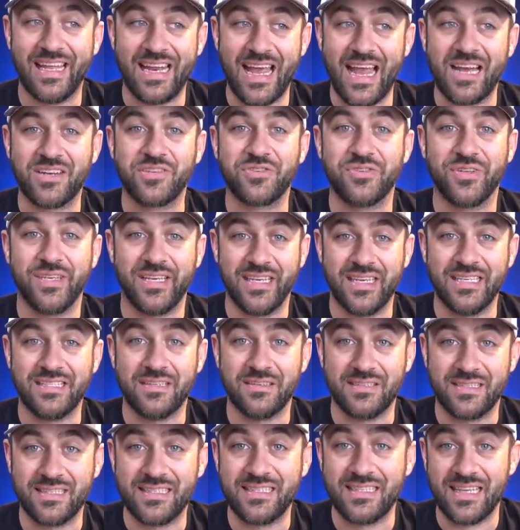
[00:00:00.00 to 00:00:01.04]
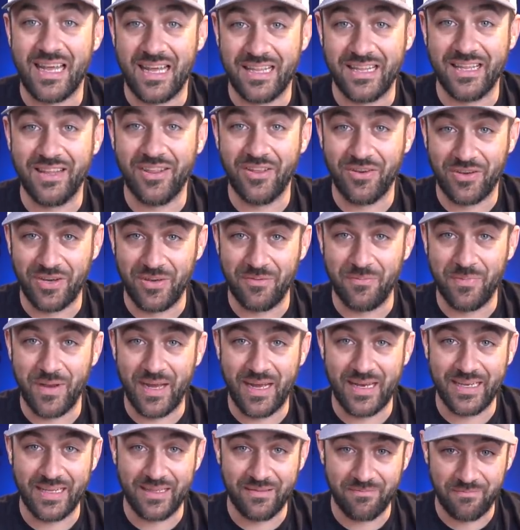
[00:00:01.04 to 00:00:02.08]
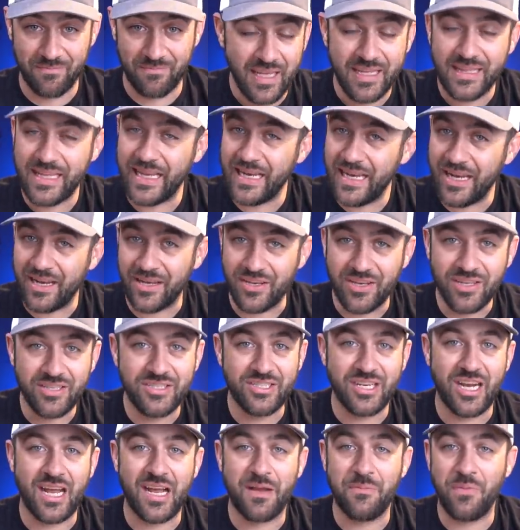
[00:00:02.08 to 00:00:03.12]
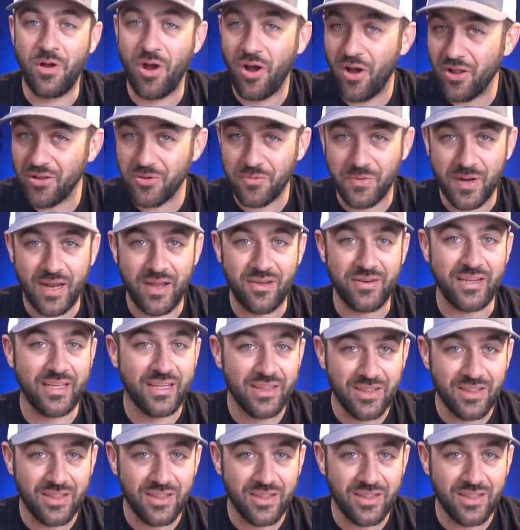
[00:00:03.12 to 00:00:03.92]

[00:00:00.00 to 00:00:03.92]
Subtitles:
it actually is a solid looking body. They did a good job all around.